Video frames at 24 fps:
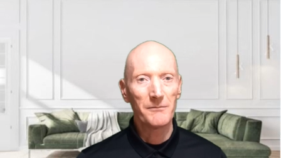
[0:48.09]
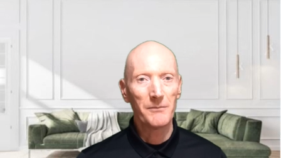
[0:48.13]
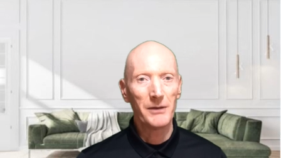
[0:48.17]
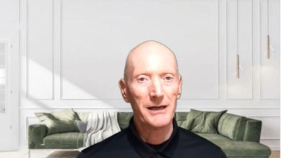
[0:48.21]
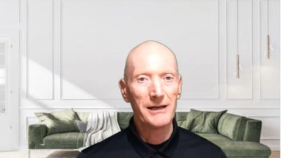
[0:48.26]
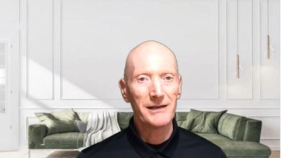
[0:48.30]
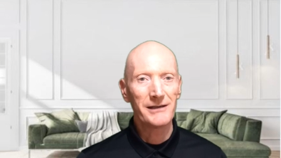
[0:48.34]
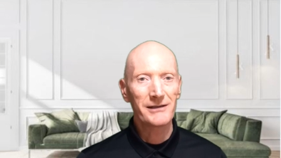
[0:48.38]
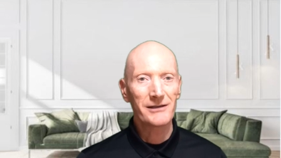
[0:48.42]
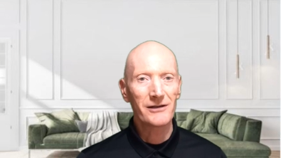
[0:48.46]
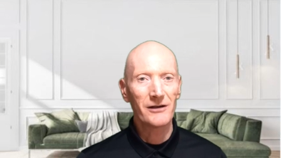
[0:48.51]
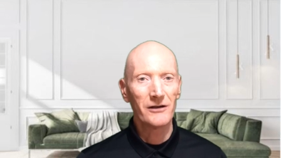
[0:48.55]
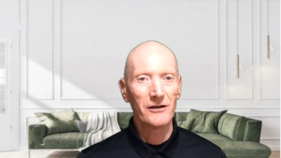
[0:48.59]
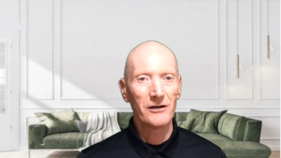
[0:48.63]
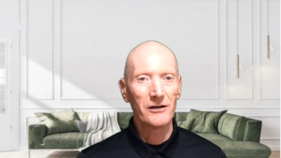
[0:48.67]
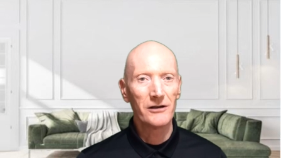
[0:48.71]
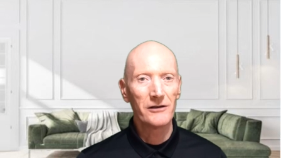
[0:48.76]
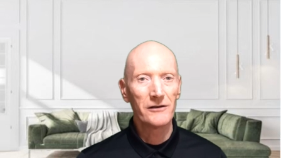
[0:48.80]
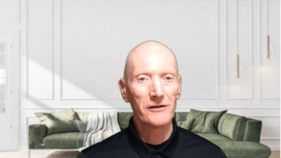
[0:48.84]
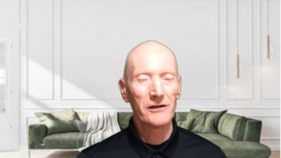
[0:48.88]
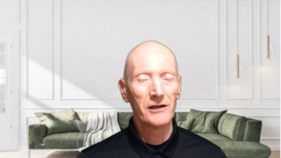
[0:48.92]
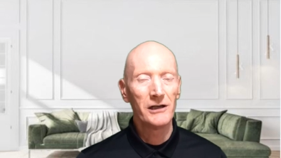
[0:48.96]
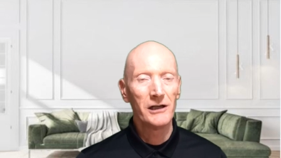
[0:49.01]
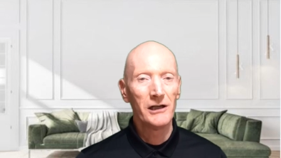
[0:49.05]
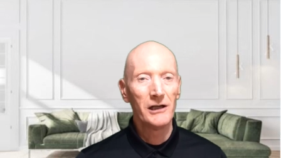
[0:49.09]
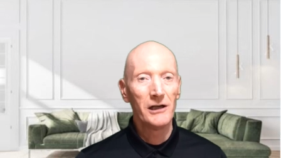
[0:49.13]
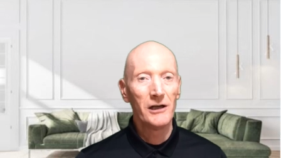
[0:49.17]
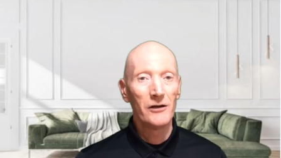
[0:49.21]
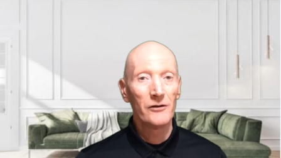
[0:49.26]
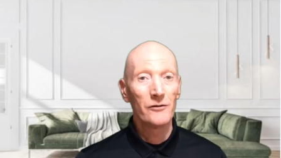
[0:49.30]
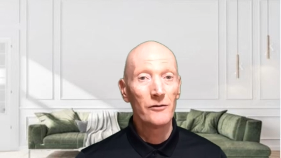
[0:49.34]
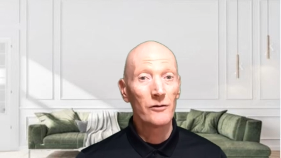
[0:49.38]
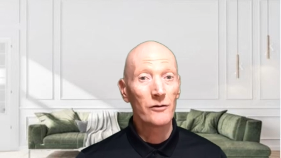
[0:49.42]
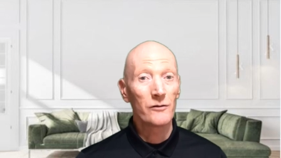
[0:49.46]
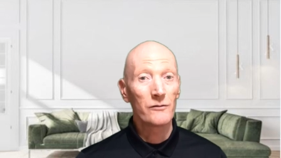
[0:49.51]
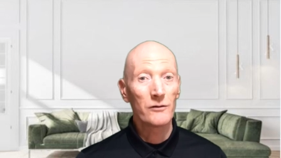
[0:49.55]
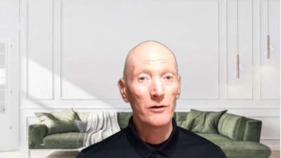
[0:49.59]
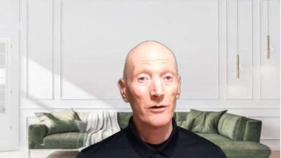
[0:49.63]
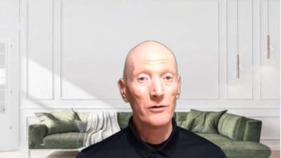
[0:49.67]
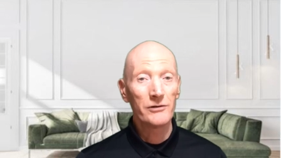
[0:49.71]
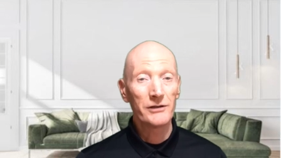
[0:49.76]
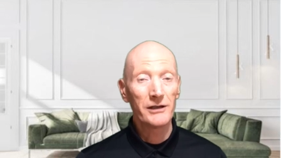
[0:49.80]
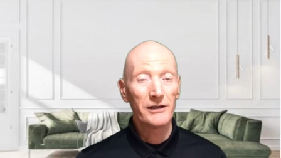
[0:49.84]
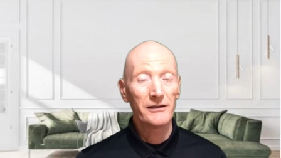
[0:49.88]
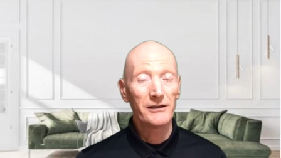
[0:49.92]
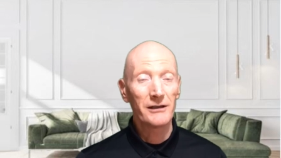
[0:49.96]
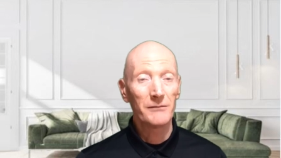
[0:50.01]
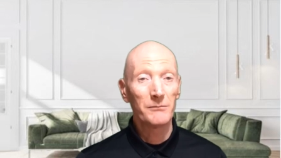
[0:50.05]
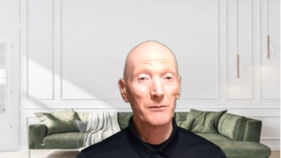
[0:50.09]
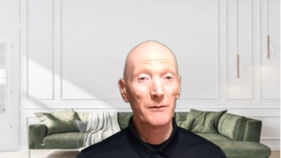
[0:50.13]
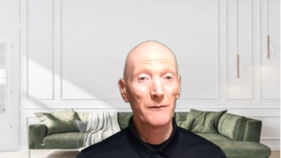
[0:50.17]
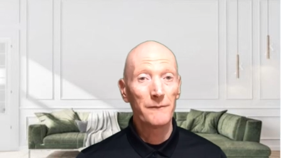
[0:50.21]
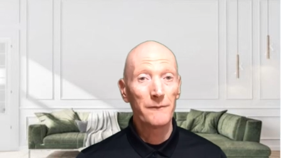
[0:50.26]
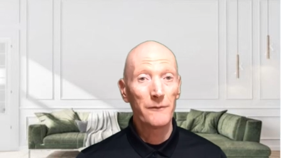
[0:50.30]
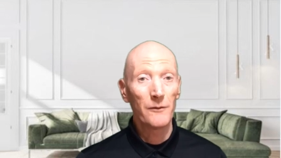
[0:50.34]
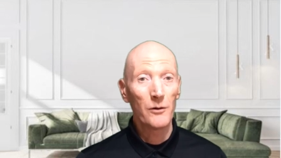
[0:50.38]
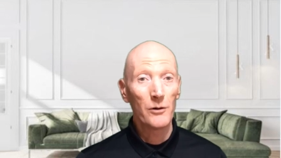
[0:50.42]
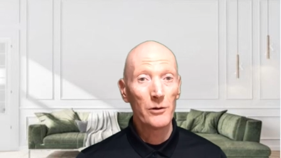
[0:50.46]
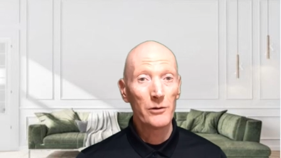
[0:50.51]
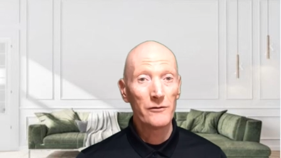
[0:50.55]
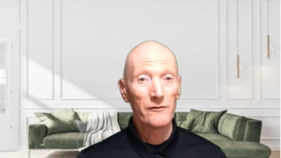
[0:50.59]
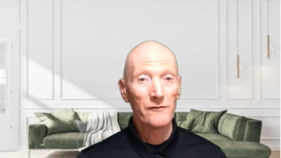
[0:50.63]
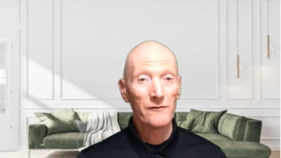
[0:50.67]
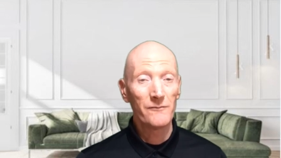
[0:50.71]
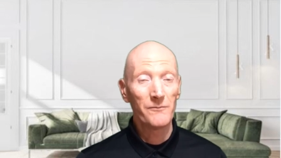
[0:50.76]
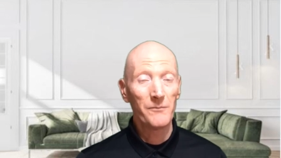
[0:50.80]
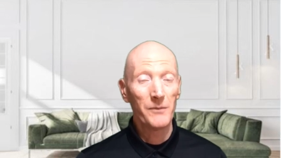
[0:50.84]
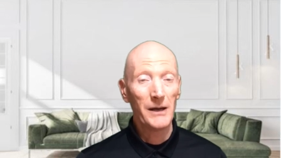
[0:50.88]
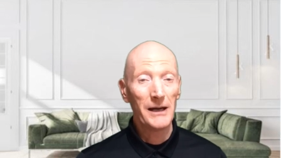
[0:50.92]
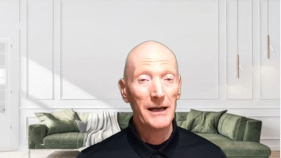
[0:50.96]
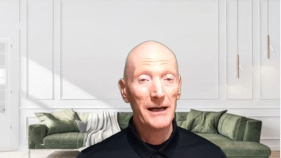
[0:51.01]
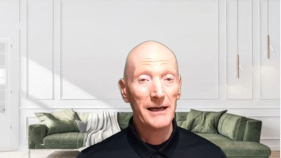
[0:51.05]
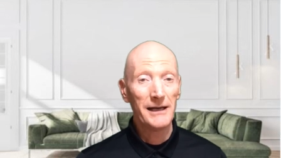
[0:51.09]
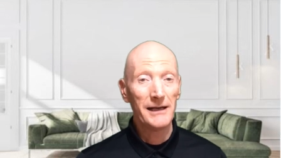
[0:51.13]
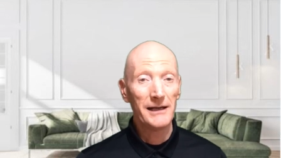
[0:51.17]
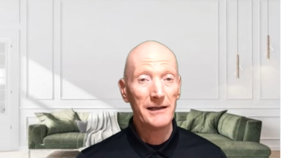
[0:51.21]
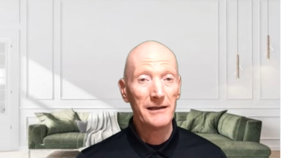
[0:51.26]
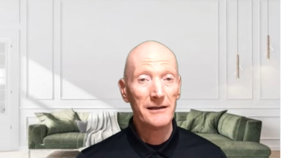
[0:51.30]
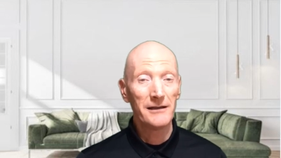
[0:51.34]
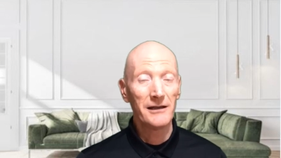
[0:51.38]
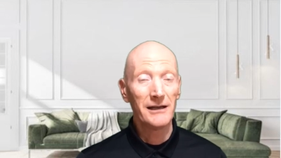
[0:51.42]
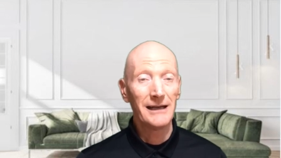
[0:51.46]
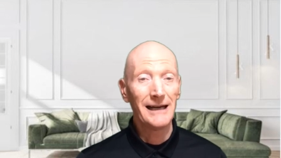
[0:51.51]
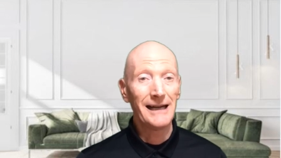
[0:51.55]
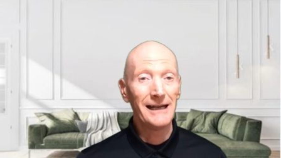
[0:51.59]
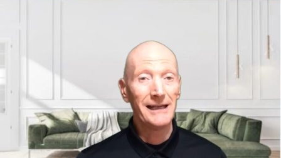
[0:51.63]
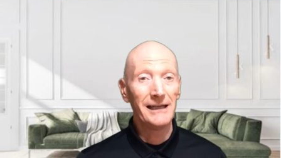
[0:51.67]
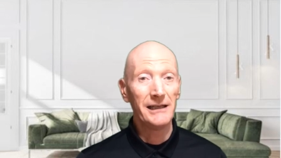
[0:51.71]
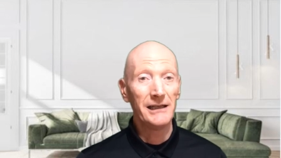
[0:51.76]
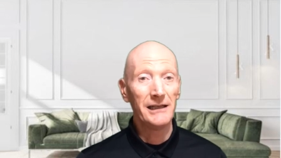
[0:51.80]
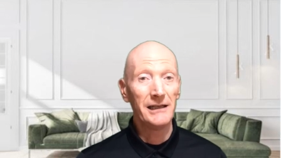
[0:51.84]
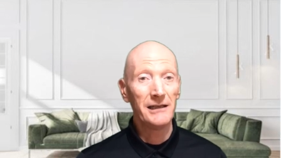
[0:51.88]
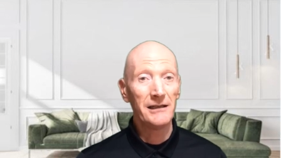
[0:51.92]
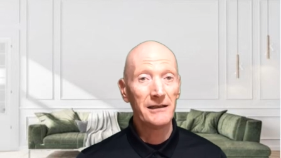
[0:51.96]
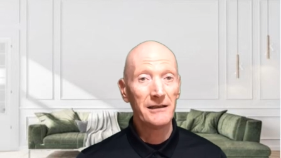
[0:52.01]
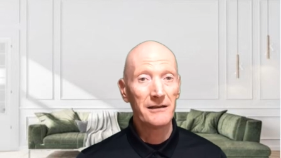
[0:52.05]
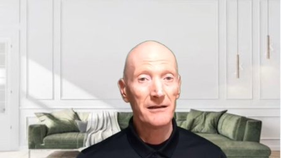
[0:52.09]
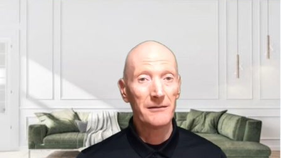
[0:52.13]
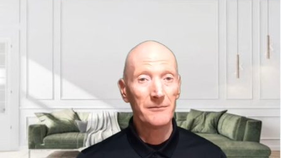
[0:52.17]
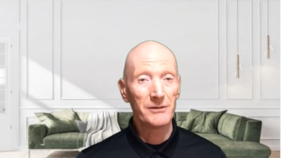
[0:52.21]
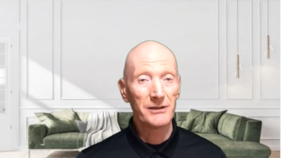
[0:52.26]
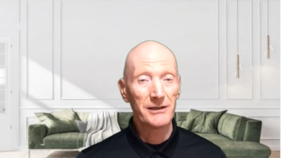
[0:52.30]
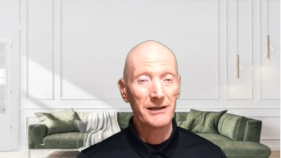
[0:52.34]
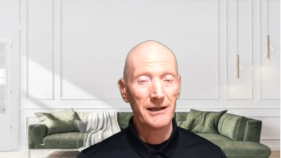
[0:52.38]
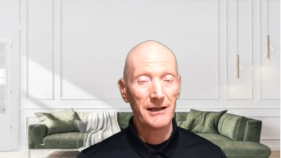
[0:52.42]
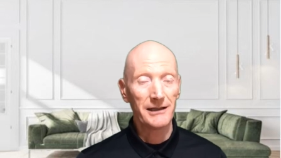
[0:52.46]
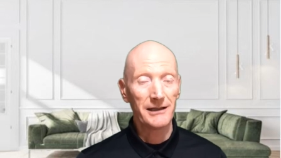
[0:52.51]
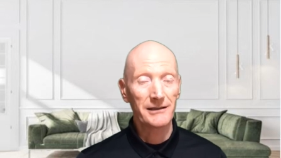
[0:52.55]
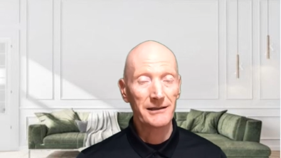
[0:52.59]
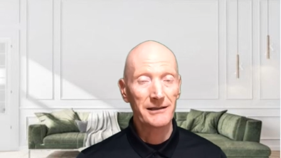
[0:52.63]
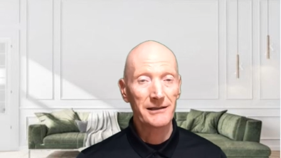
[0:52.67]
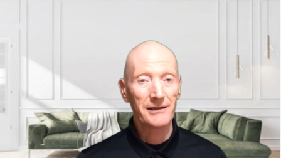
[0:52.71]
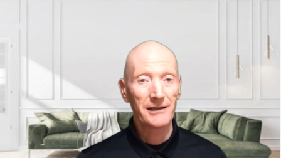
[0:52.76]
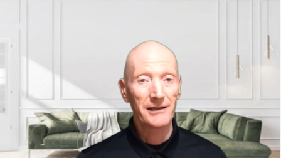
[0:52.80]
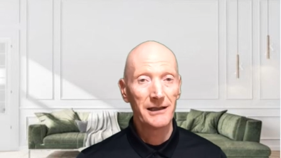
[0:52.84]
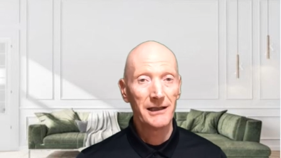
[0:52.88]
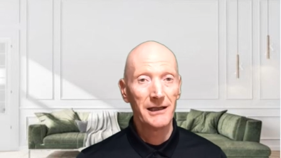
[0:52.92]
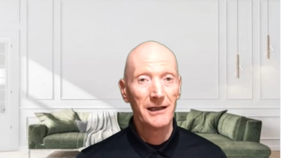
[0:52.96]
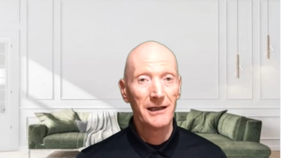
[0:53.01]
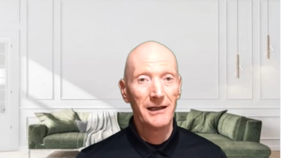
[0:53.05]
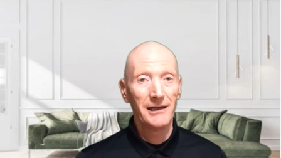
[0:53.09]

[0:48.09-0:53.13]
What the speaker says: based on your gross income before you've paid any income tax,